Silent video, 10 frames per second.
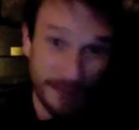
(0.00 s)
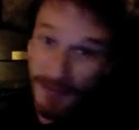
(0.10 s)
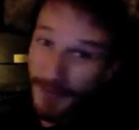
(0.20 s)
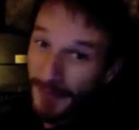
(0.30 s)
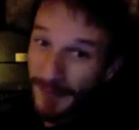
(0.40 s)

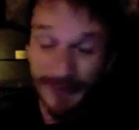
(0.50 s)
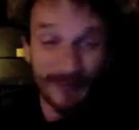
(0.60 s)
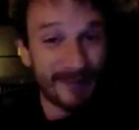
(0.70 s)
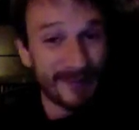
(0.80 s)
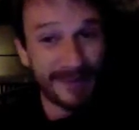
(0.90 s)

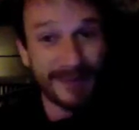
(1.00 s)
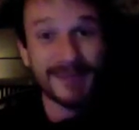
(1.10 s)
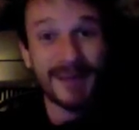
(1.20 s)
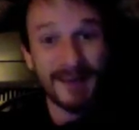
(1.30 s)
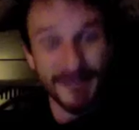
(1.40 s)
Lord
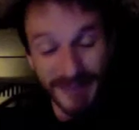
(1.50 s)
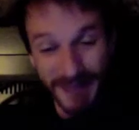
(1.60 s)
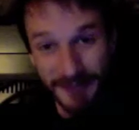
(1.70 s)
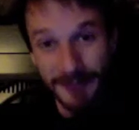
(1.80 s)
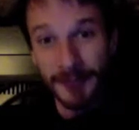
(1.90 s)
knows I've
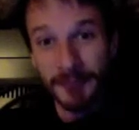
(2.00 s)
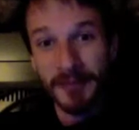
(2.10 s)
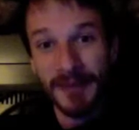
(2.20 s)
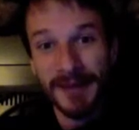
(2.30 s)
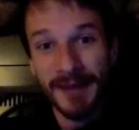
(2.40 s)
suffered.
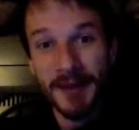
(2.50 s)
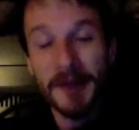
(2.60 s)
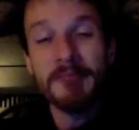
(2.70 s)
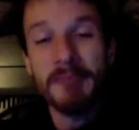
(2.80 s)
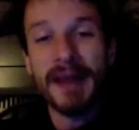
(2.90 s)

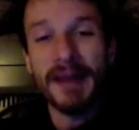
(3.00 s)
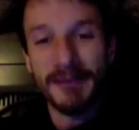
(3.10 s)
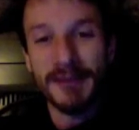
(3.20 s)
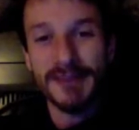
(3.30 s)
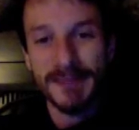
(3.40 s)
Many of
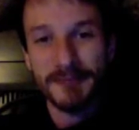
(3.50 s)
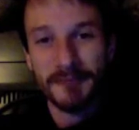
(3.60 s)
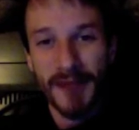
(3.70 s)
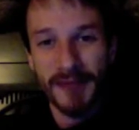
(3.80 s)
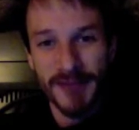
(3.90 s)
us
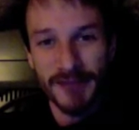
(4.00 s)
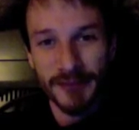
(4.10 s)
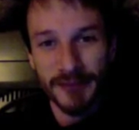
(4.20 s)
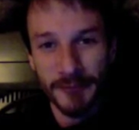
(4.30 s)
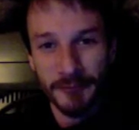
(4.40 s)
have suffered.